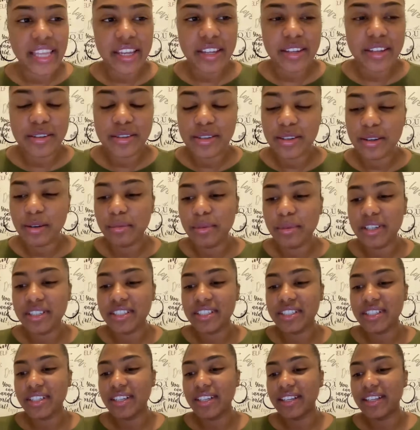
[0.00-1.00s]
Thank you so
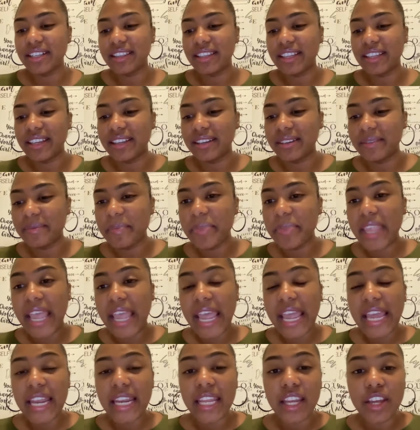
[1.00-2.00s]
much, Jonathan.
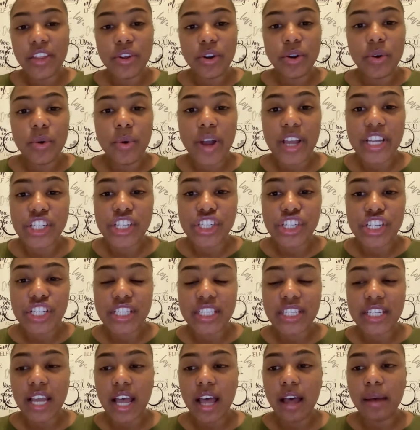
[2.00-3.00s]
Any other
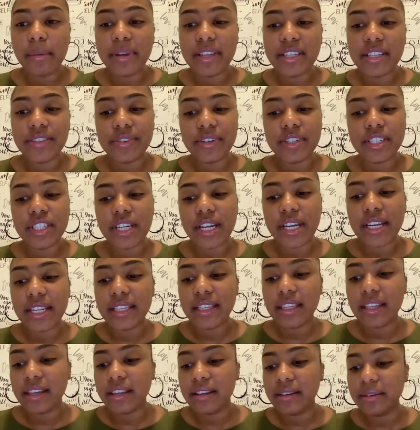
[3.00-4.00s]
questions, comments for
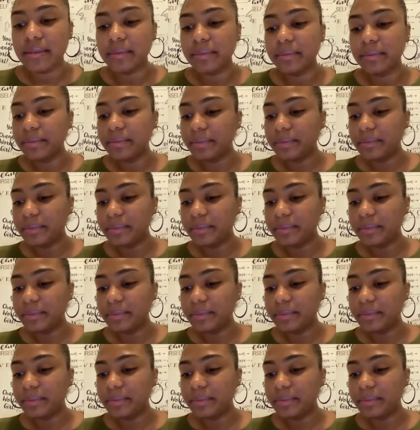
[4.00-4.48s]
Jonathan?